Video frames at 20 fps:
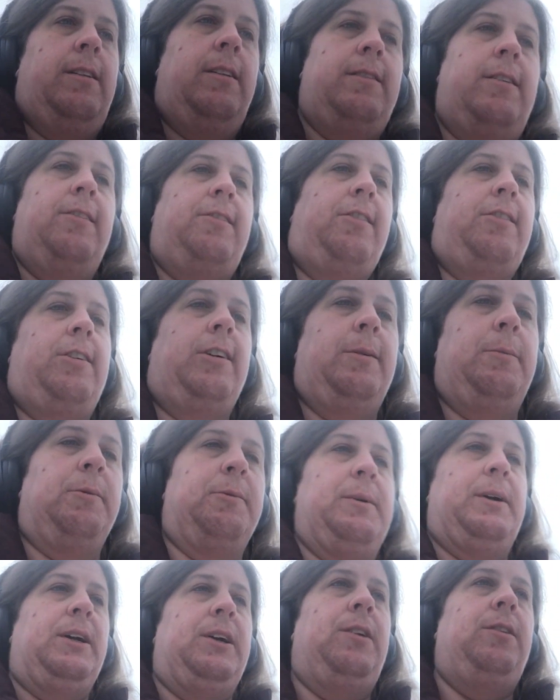this time
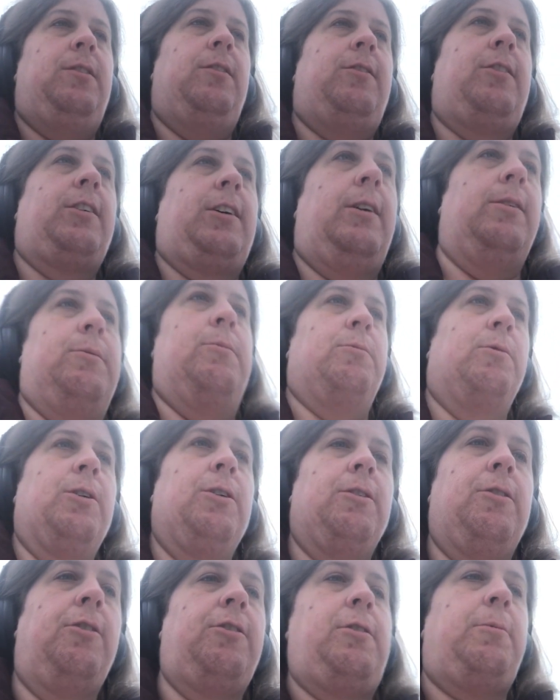around, it's gotten
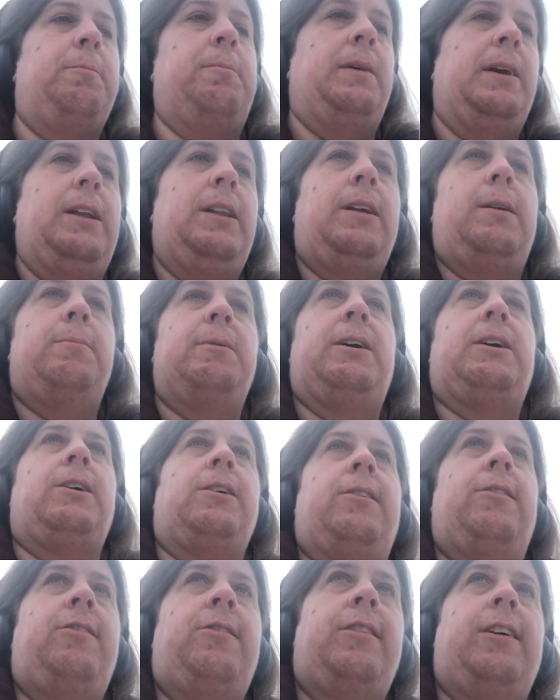worse, mainly
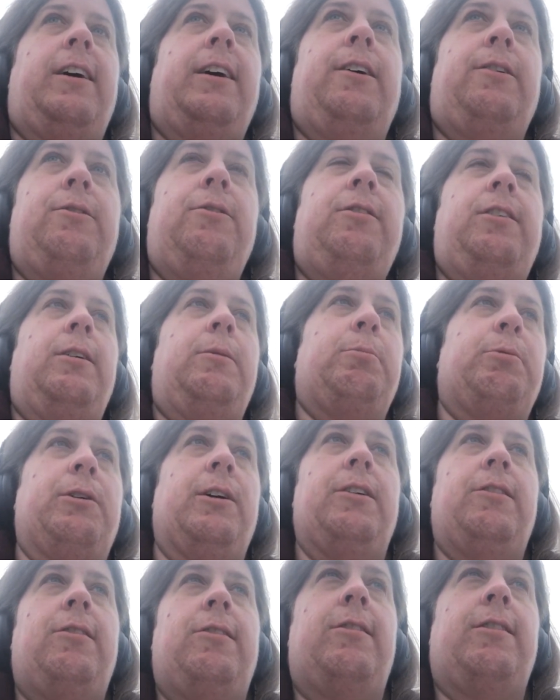because the housing
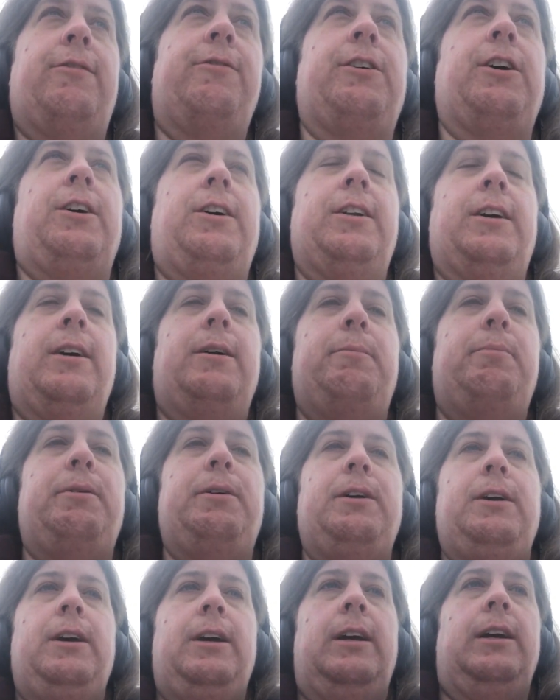prices have gone up
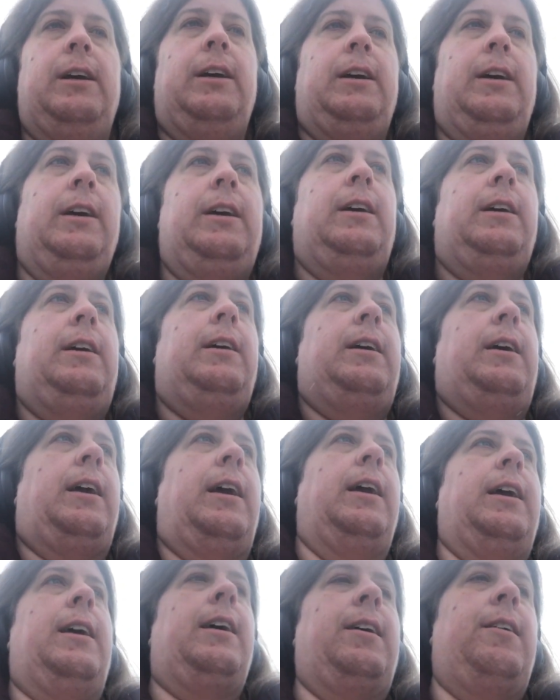
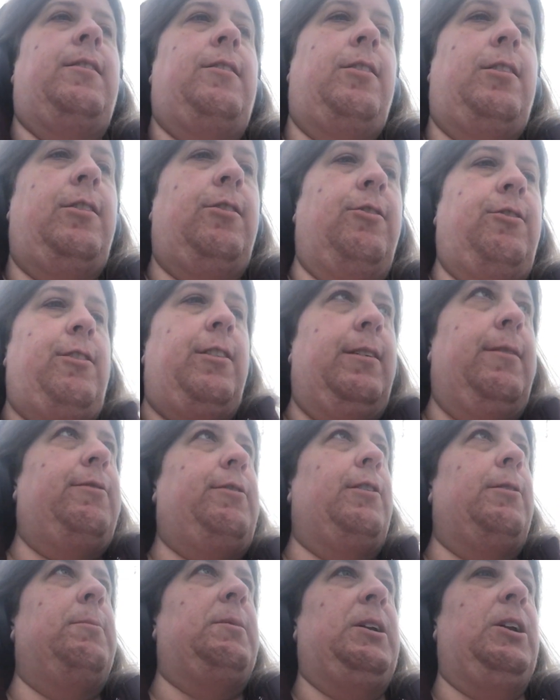and there's not
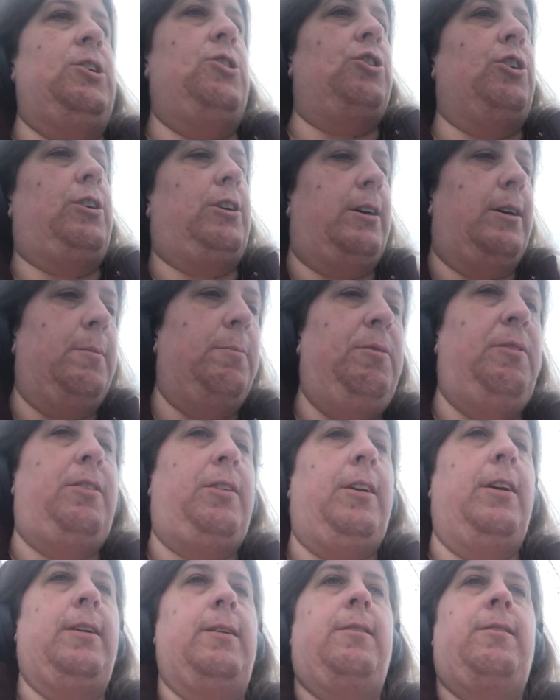very many jobs.
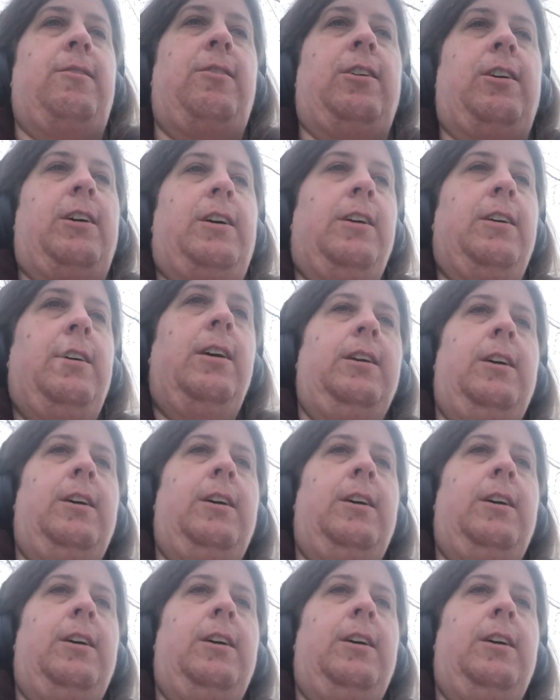And uh,